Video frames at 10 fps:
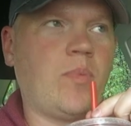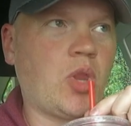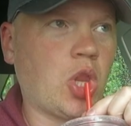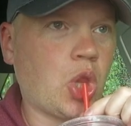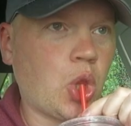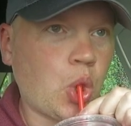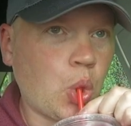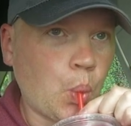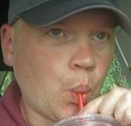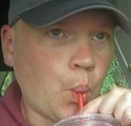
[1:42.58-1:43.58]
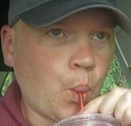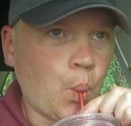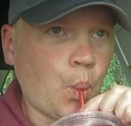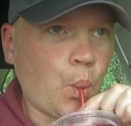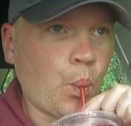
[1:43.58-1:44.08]

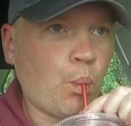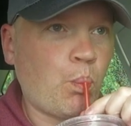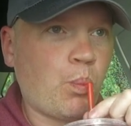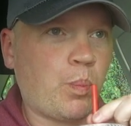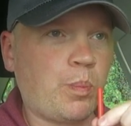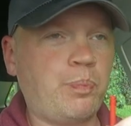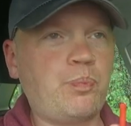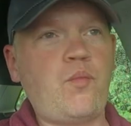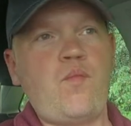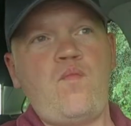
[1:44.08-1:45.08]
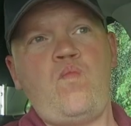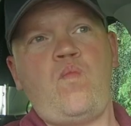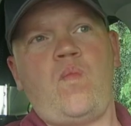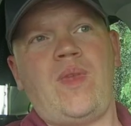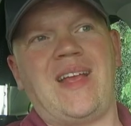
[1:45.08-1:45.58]

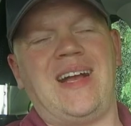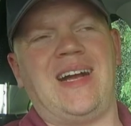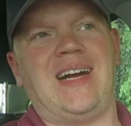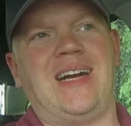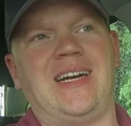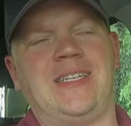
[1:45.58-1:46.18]
Nothing is said.